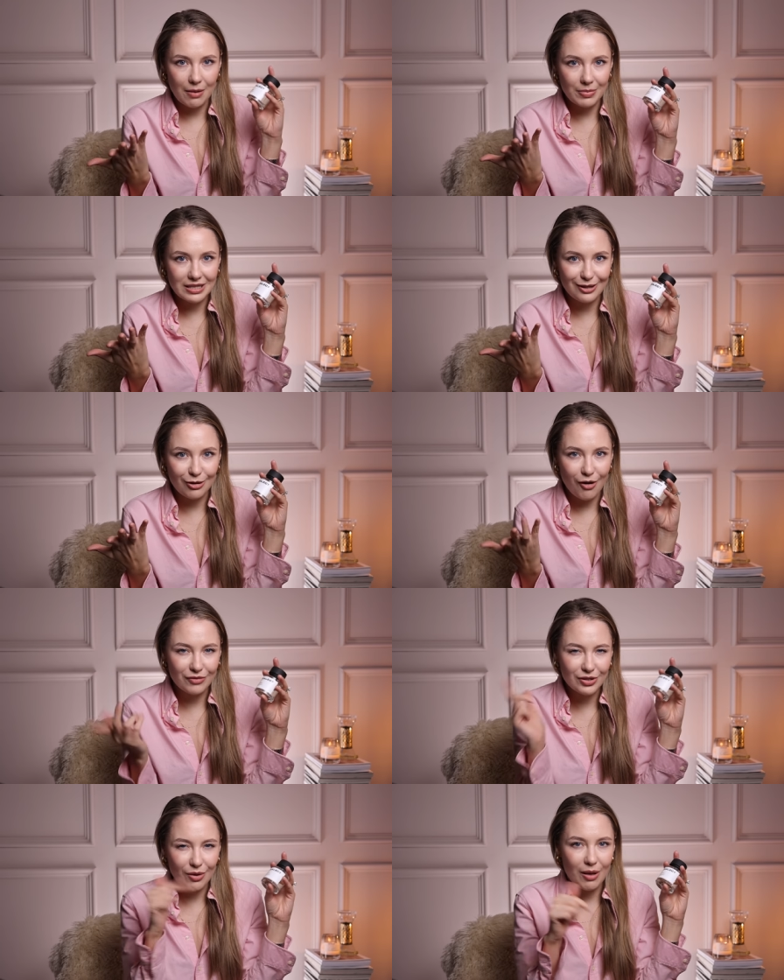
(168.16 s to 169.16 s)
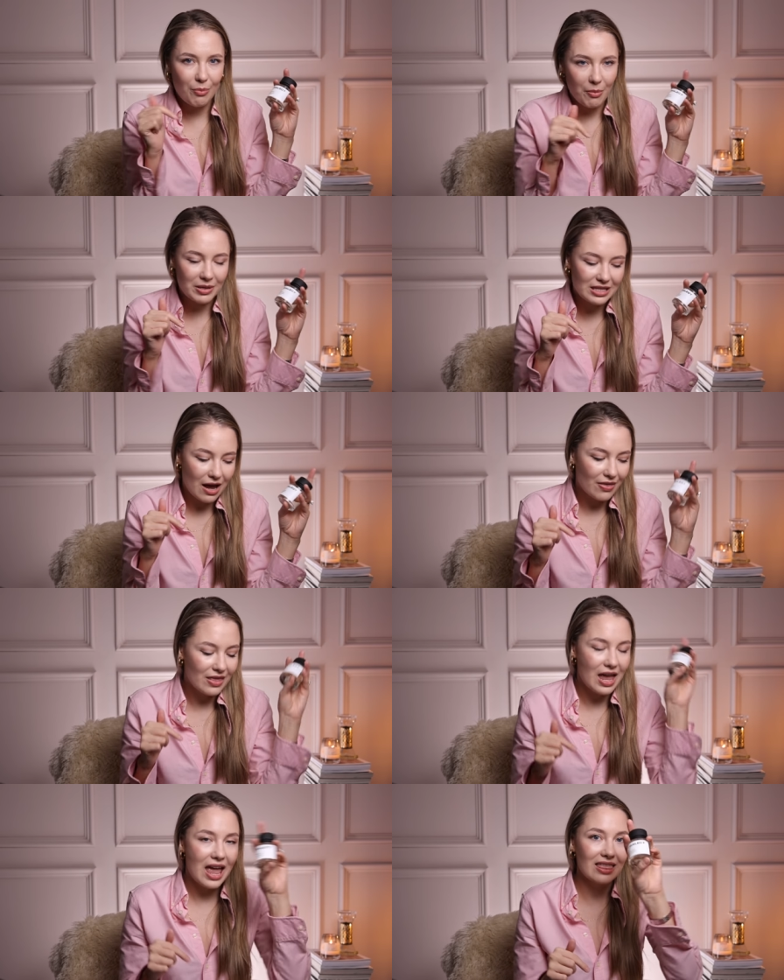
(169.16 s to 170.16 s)
ten percent off, so I'll pop it
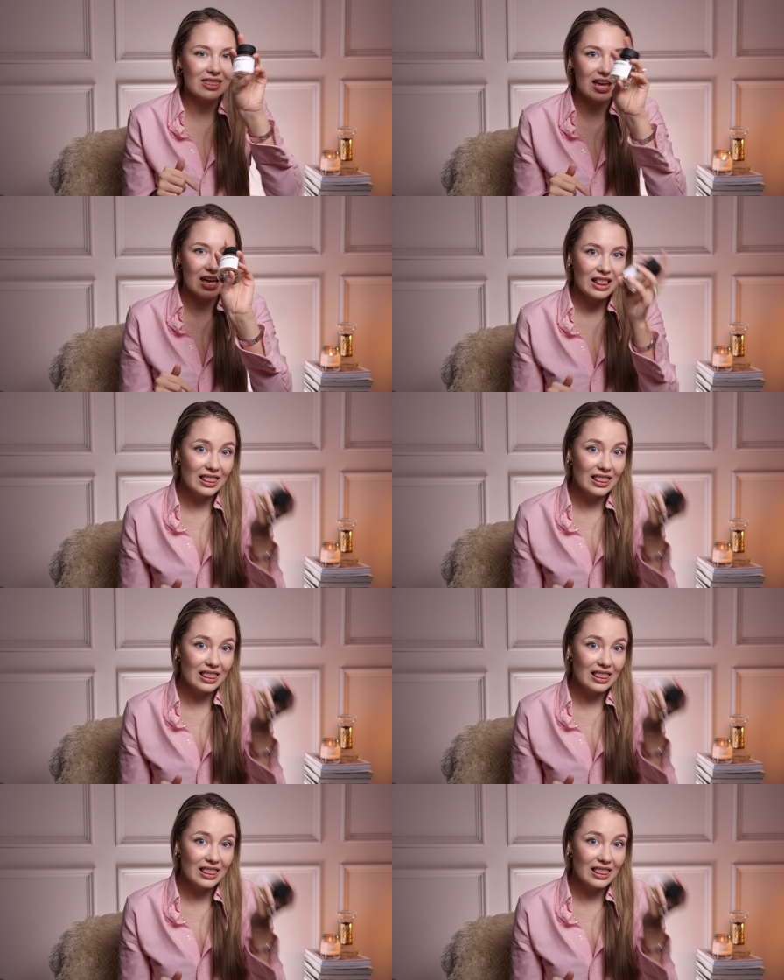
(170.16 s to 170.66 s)
down in the